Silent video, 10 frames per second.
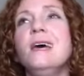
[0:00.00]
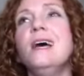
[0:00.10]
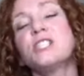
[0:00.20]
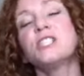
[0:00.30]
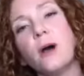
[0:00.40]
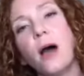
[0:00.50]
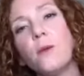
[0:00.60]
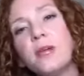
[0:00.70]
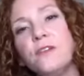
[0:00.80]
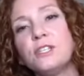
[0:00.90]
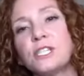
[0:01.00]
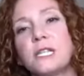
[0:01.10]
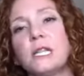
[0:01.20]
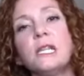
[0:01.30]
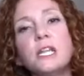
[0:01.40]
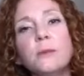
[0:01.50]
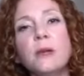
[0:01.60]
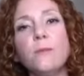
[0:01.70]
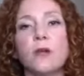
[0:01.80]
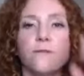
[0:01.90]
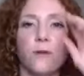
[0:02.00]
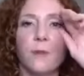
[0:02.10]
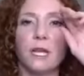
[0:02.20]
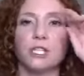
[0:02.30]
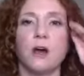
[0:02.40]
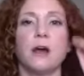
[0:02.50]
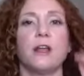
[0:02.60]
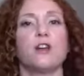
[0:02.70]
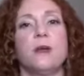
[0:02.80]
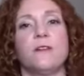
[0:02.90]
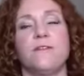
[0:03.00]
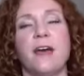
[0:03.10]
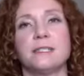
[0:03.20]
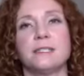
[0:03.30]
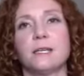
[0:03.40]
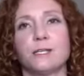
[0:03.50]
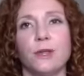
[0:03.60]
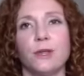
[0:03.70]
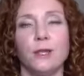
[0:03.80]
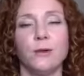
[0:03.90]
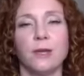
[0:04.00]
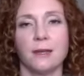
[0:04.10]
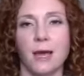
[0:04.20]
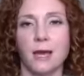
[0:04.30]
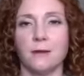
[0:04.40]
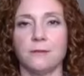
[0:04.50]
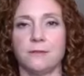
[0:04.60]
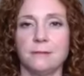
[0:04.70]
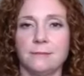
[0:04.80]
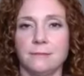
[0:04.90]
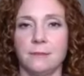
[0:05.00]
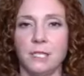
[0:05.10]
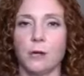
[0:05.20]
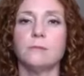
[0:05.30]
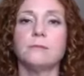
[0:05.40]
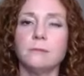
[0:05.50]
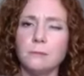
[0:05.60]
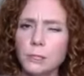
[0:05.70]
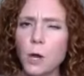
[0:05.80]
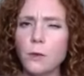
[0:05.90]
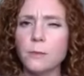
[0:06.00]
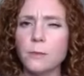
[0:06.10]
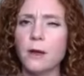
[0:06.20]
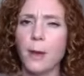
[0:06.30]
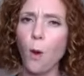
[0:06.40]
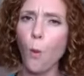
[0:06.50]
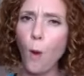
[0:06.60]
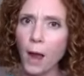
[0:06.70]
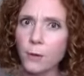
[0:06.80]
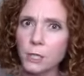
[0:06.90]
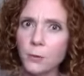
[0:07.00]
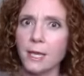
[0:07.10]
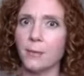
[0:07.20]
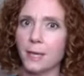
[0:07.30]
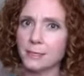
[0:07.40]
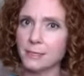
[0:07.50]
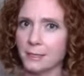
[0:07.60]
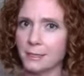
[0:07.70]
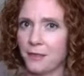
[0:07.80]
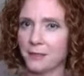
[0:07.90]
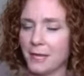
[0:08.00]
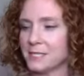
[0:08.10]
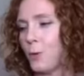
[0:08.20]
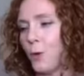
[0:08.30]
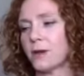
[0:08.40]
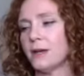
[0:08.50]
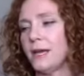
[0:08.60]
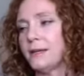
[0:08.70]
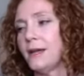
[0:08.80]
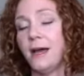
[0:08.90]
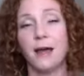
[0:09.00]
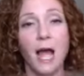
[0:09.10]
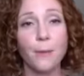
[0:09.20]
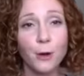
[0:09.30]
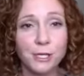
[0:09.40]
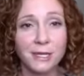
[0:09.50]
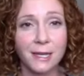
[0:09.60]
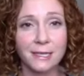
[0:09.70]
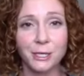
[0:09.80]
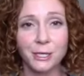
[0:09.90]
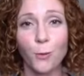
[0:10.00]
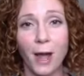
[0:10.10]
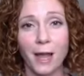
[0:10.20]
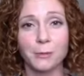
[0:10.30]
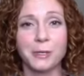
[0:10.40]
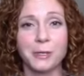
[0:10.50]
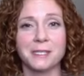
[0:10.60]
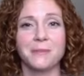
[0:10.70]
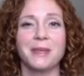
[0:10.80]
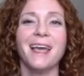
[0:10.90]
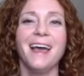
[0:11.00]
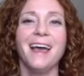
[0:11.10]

So I'm going to give you just a little bit more information on intermittent fasting so that you can kind of, know a little bit about why we're doing it, because I think that's important. And I personally like to know why I'm doing something.